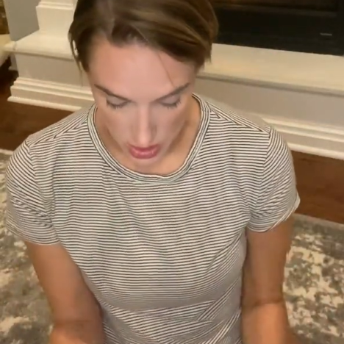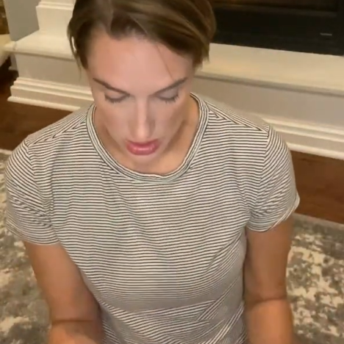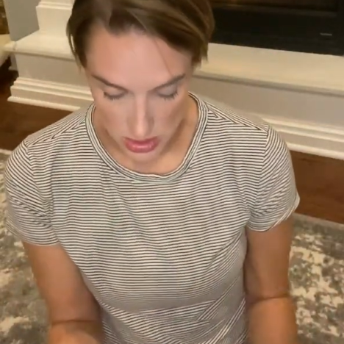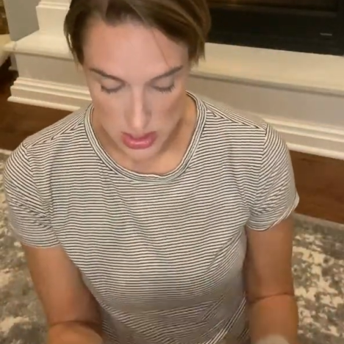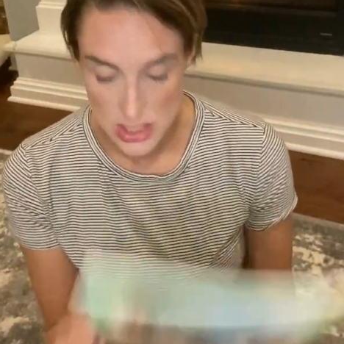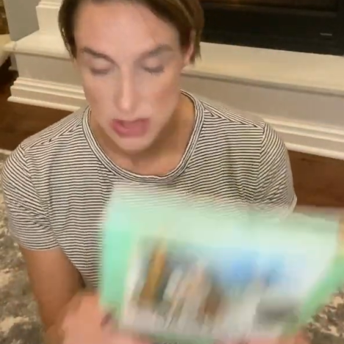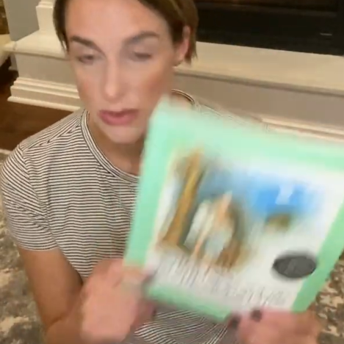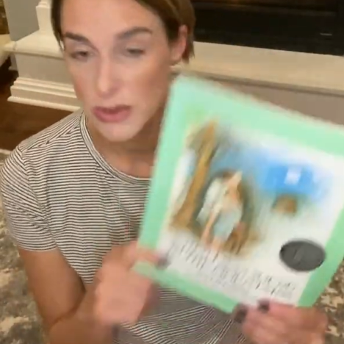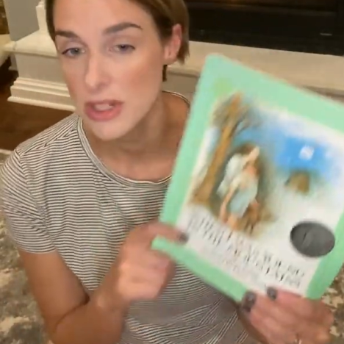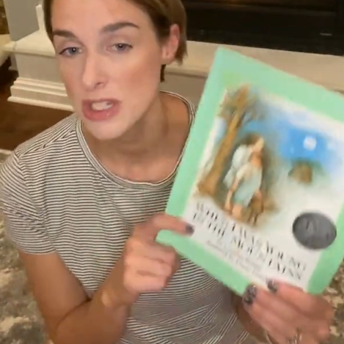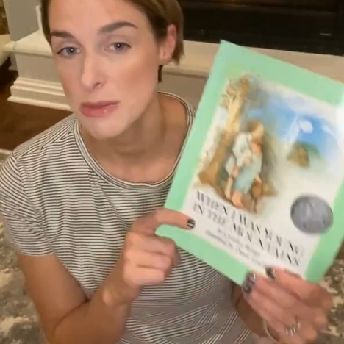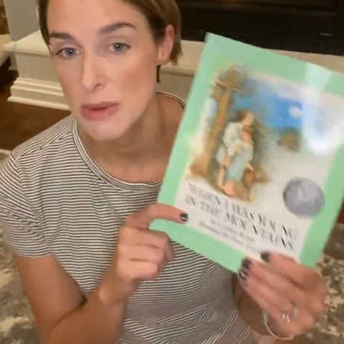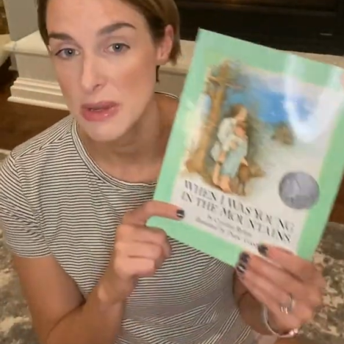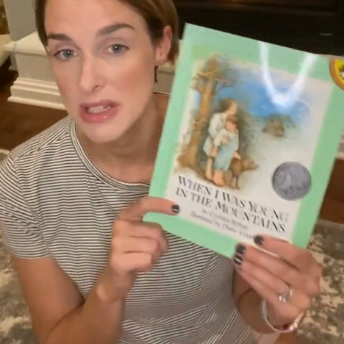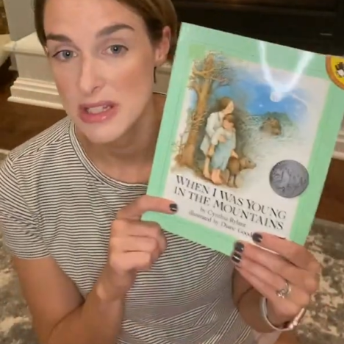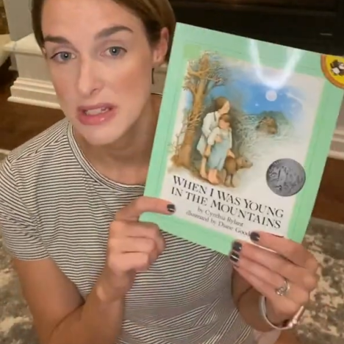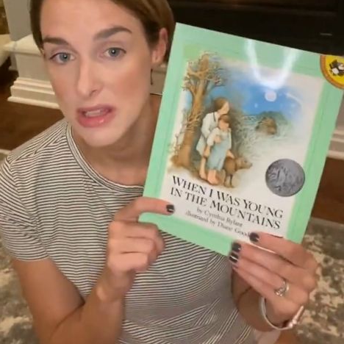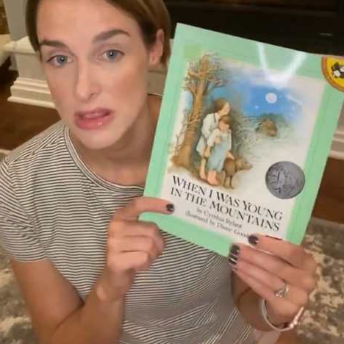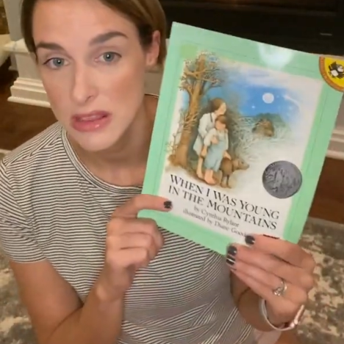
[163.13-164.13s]
This one is by
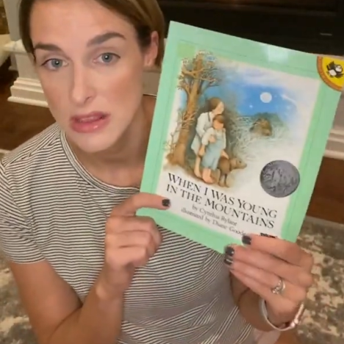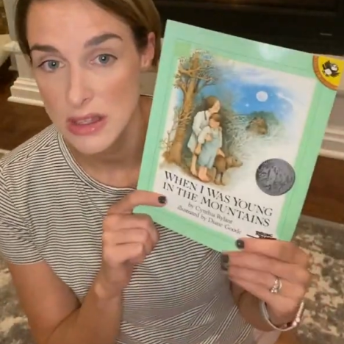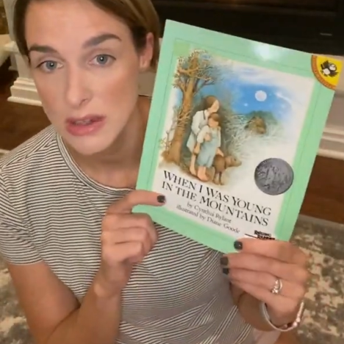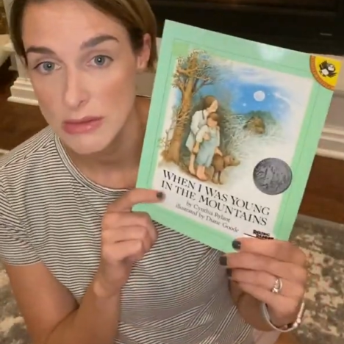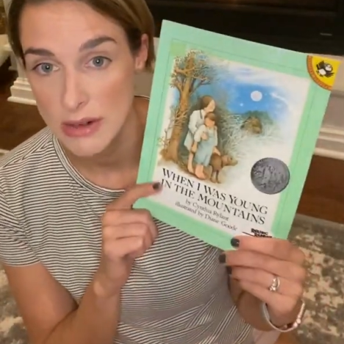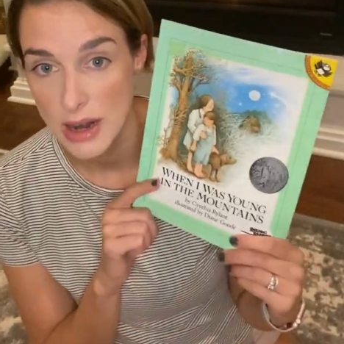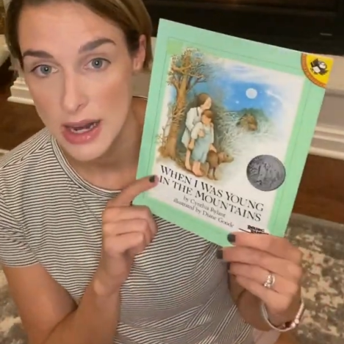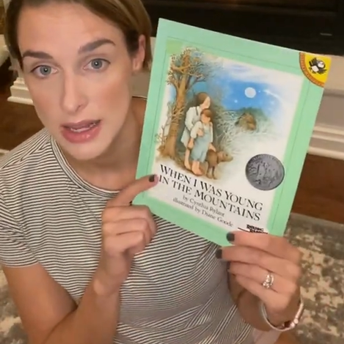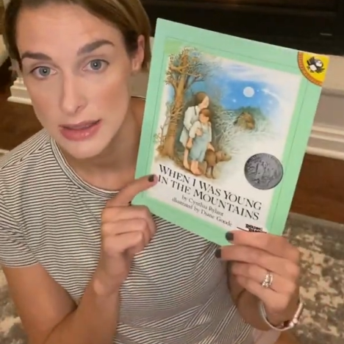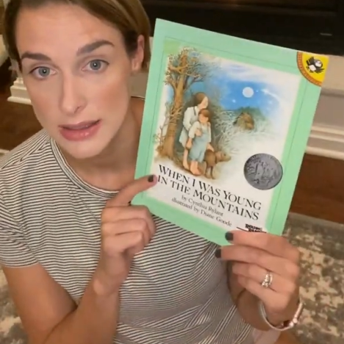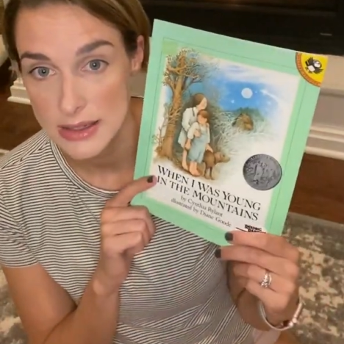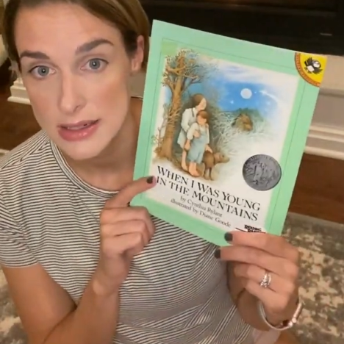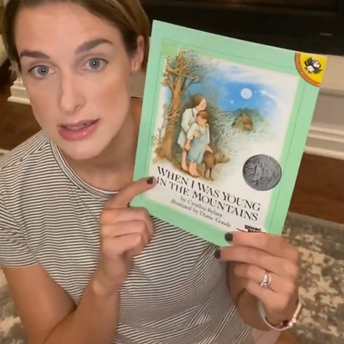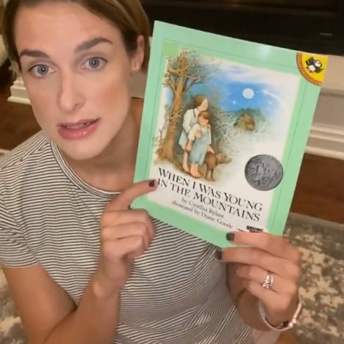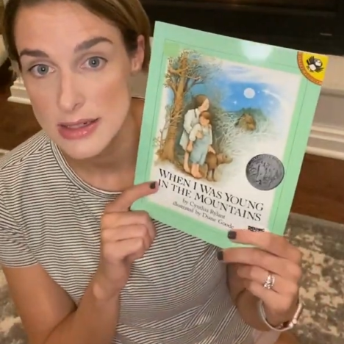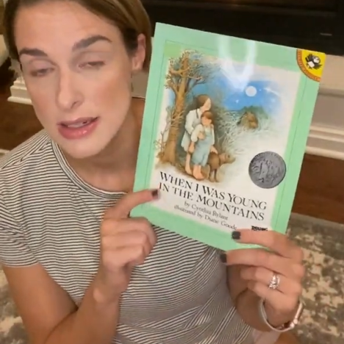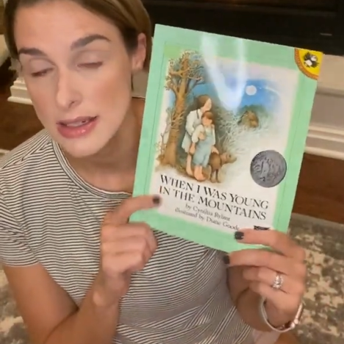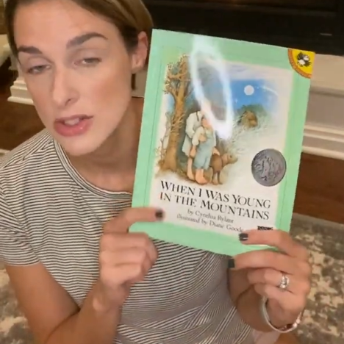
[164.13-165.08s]
Cynthia Rylant.